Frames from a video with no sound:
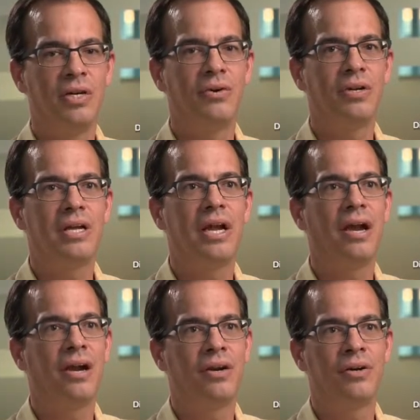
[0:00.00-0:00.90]
don't
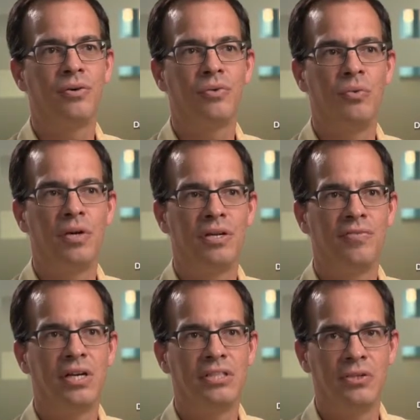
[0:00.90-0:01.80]
care what
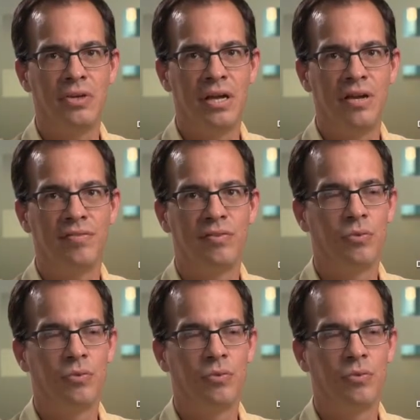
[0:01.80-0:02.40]
device you have.